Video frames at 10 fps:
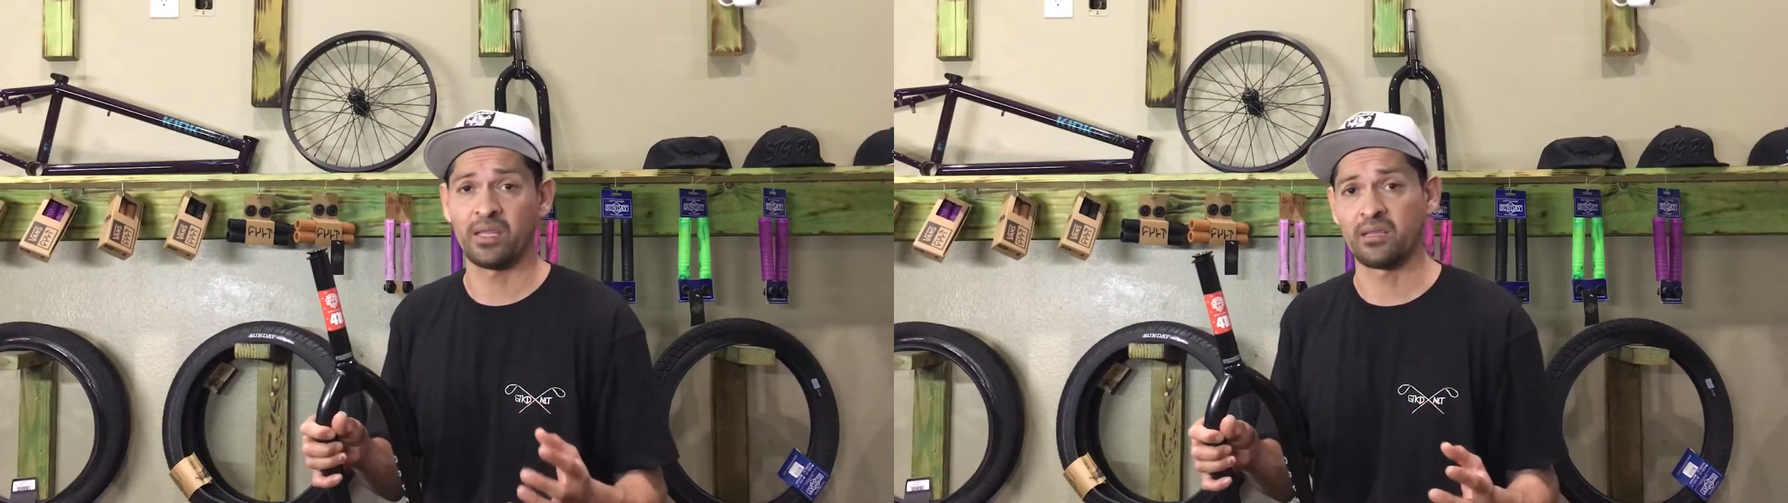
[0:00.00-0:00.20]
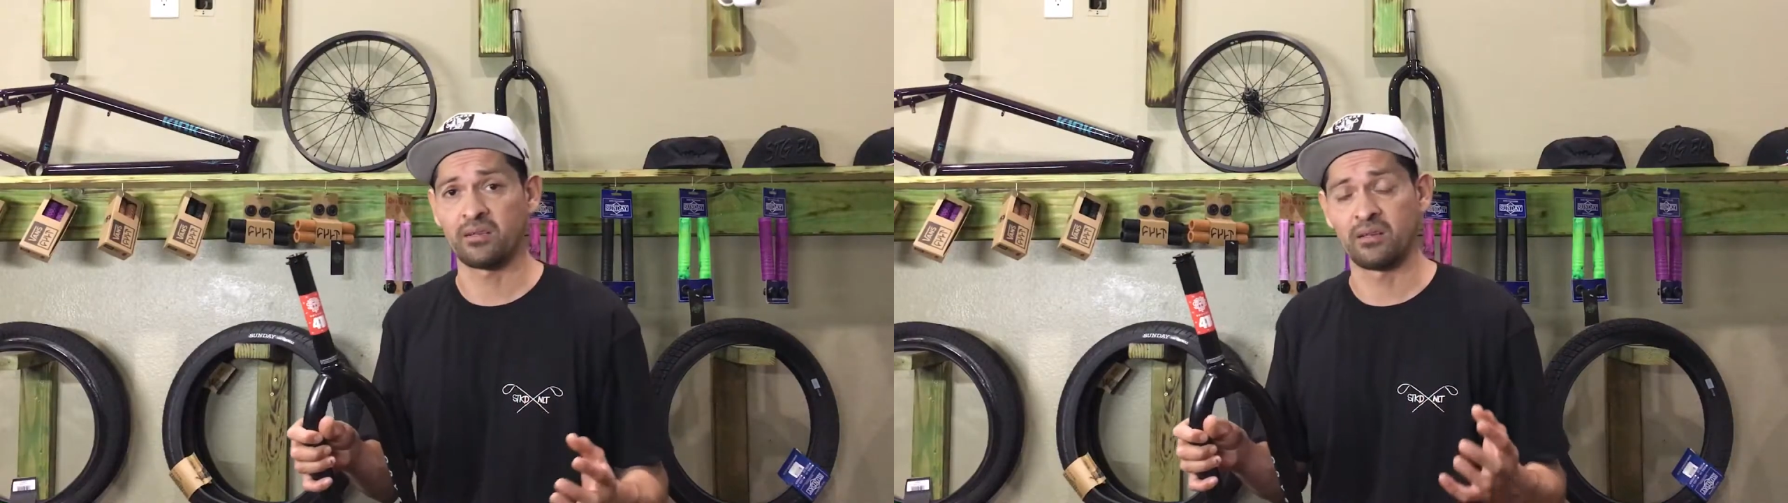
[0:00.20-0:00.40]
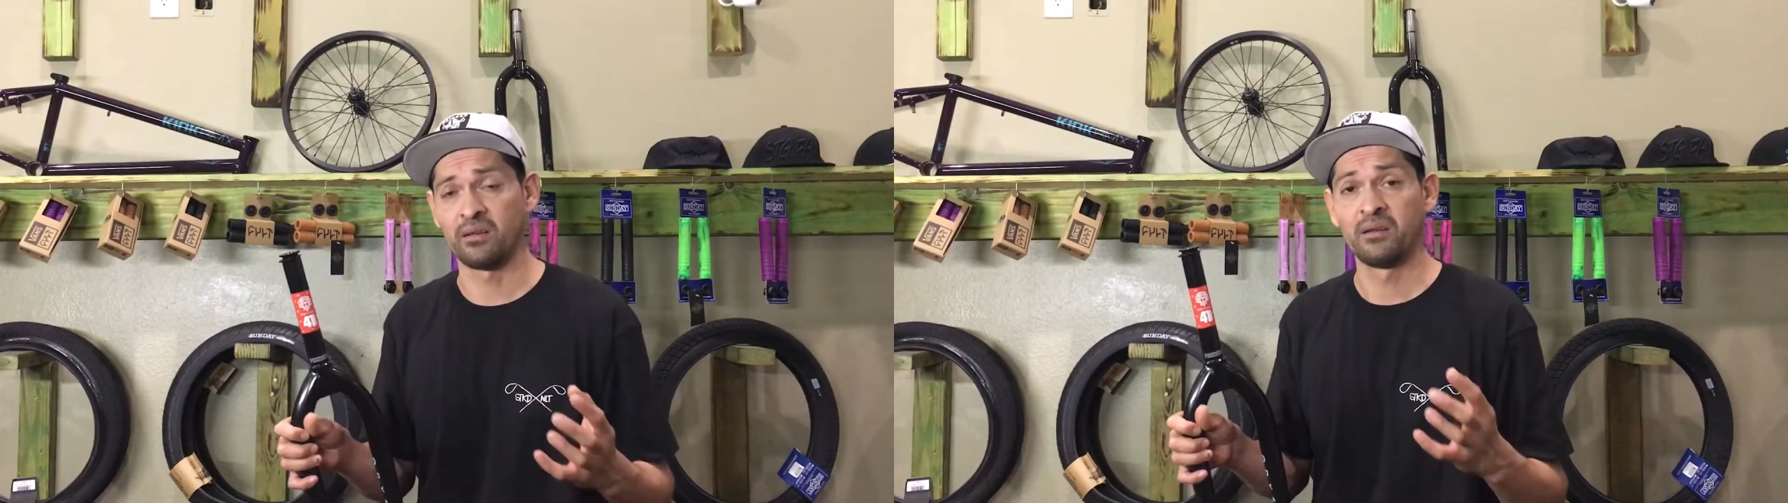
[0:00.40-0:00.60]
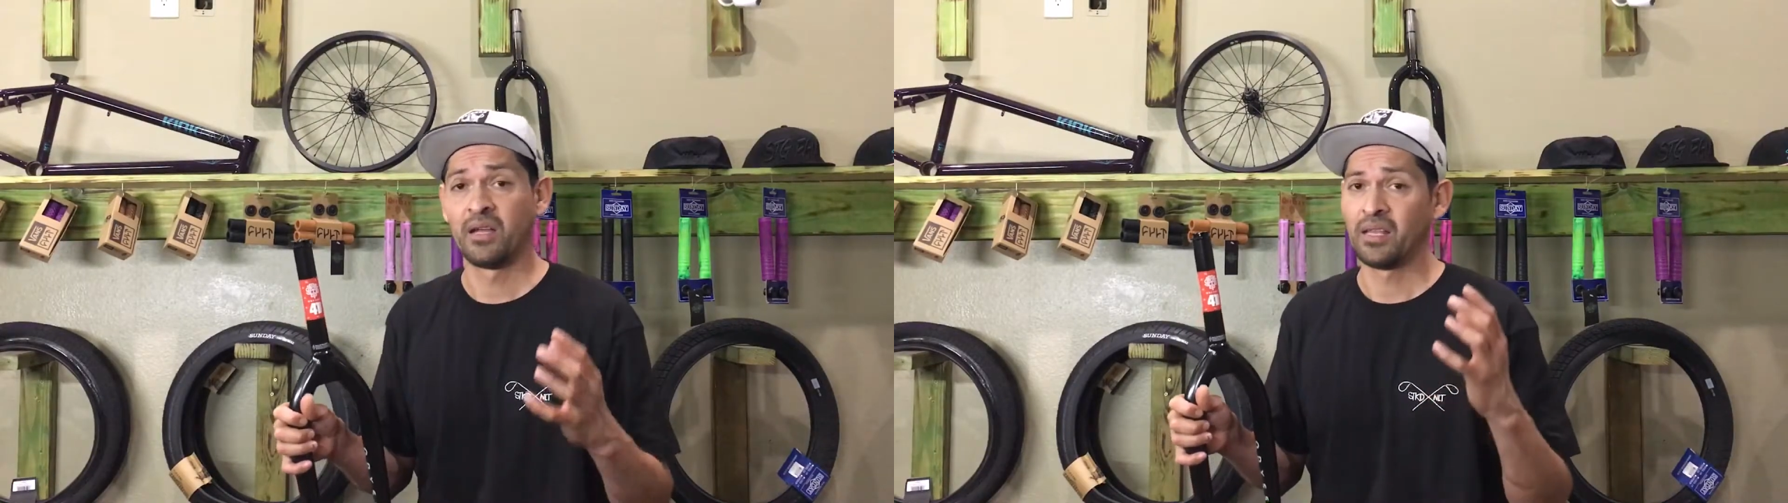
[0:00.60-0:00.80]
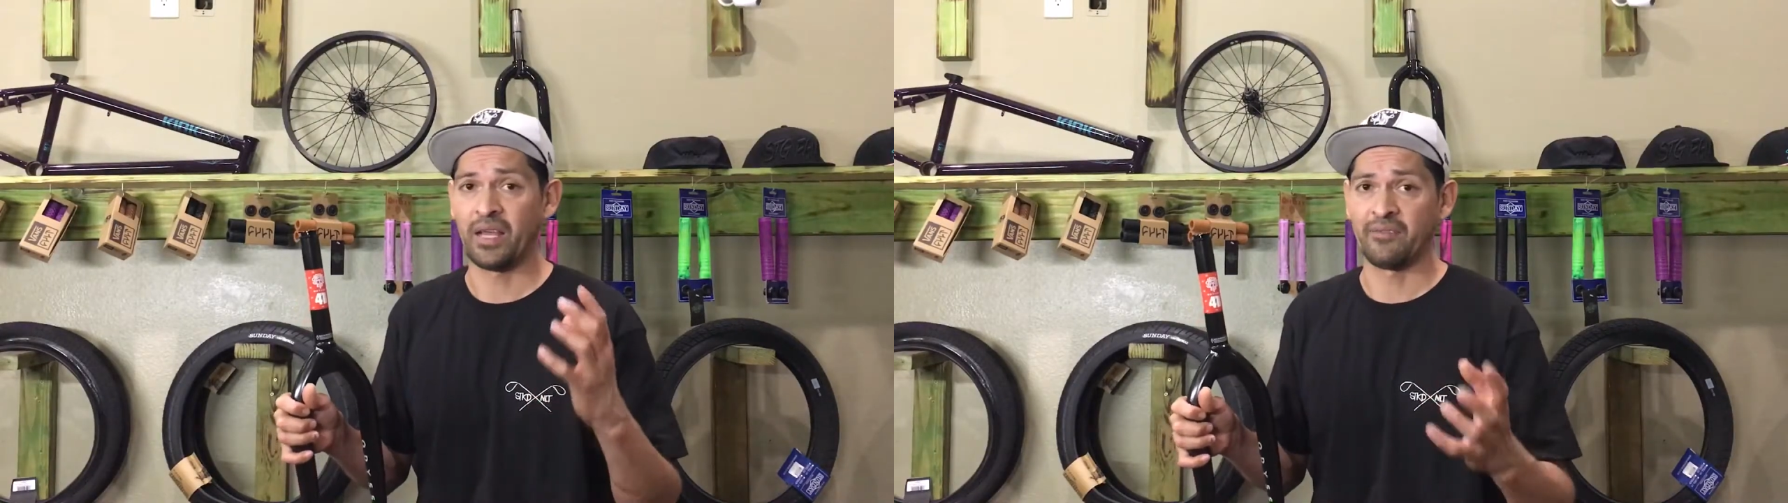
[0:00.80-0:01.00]
that there's a
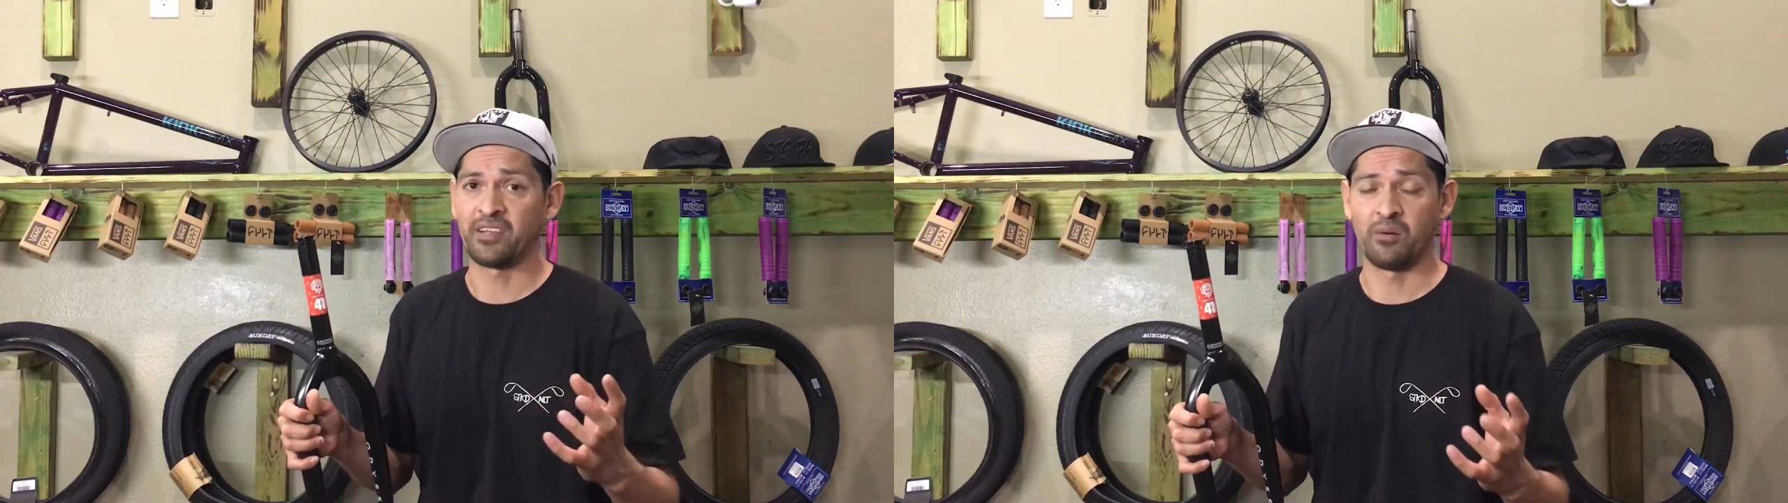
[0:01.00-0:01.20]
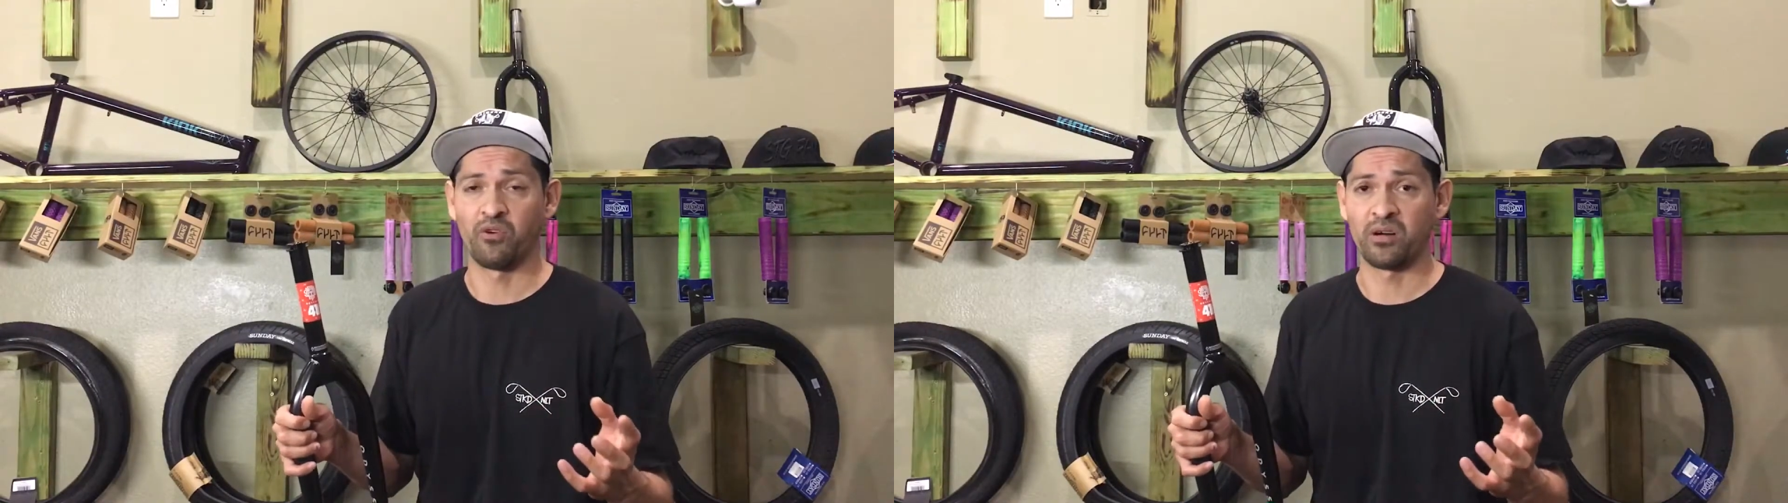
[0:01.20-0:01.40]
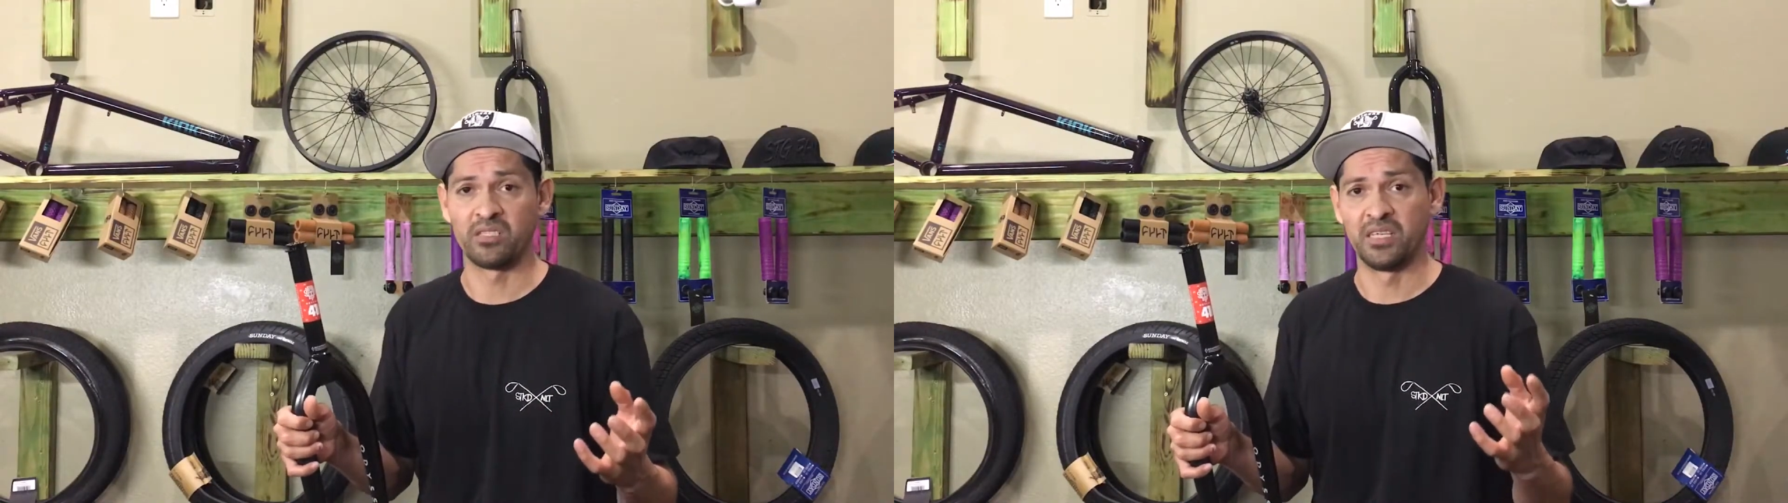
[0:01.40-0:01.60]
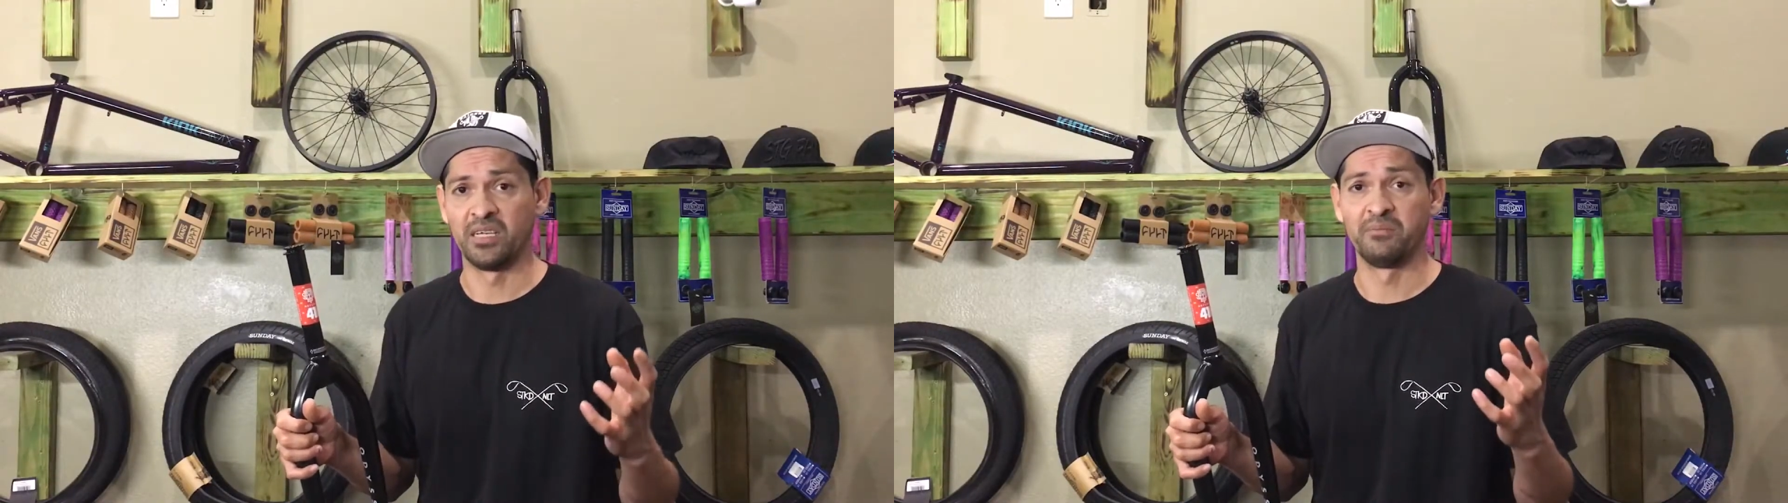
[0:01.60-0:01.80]
lifetime warranty,